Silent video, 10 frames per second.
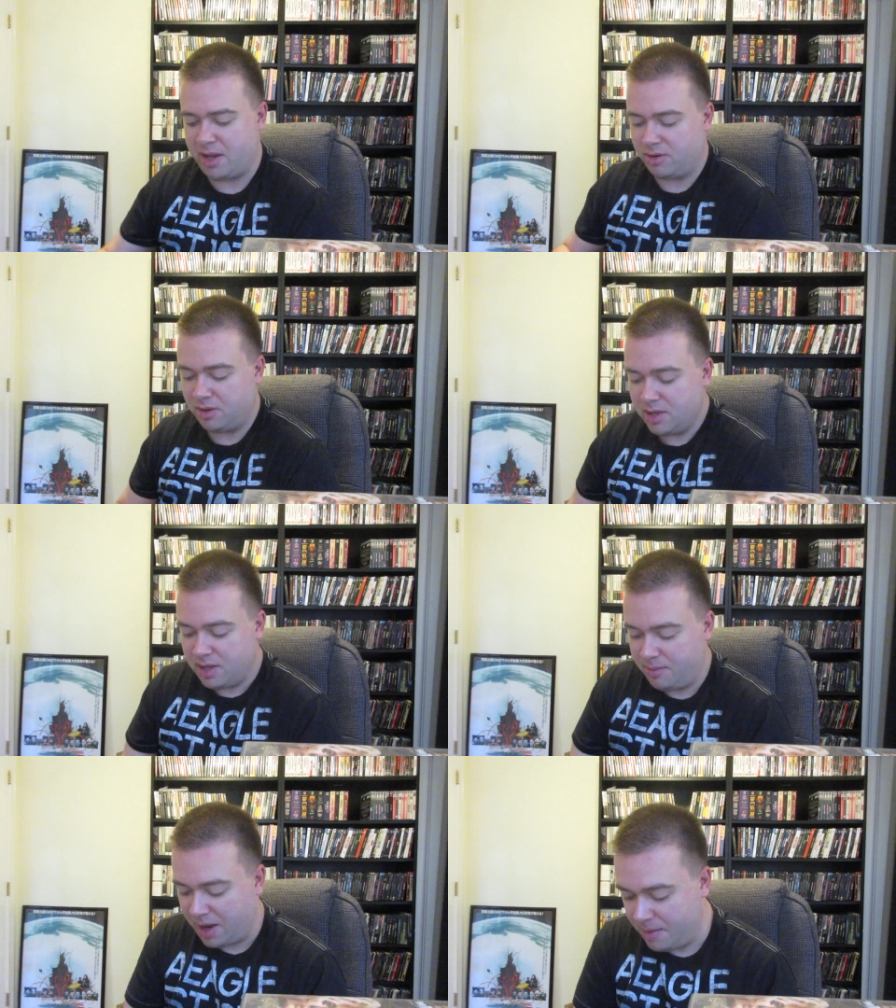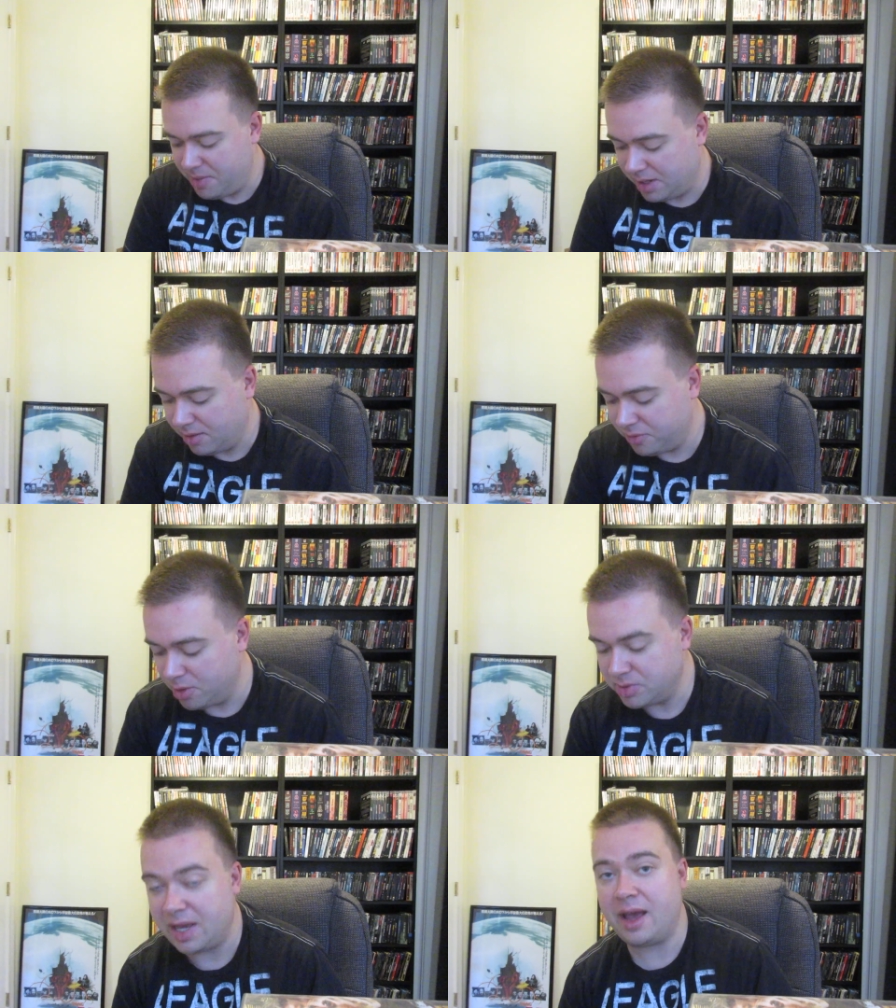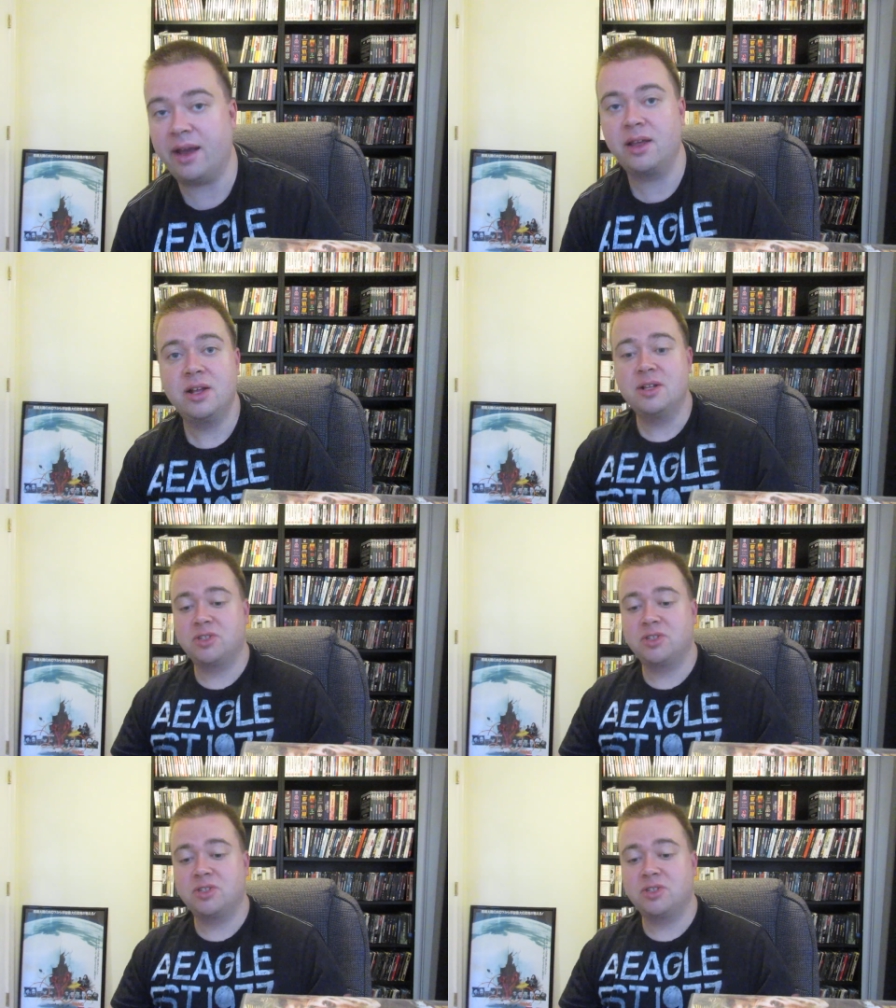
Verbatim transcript: better in my opinion with no tag.